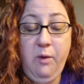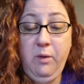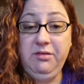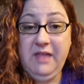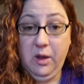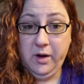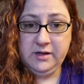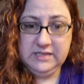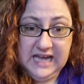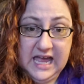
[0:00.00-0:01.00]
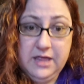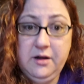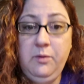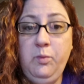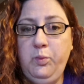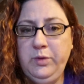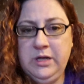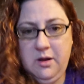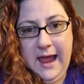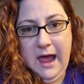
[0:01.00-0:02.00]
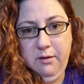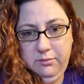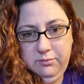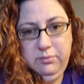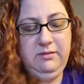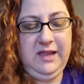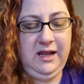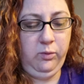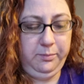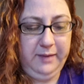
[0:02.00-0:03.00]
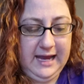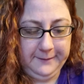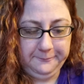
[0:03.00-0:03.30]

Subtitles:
well they work together and how things will be.